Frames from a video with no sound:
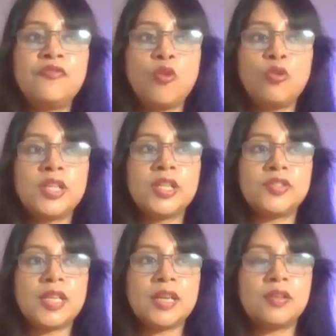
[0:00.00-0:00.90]

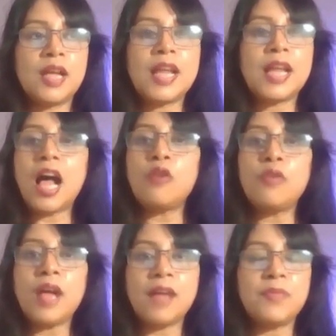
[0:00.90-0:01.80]
folders here. And
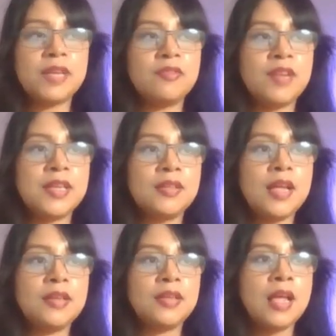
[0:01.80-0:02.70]
how have I created
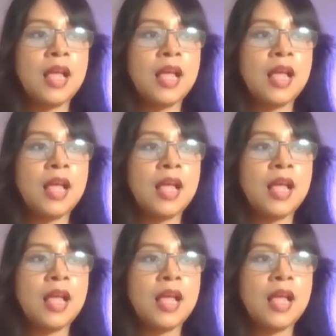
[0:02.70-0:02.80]
that?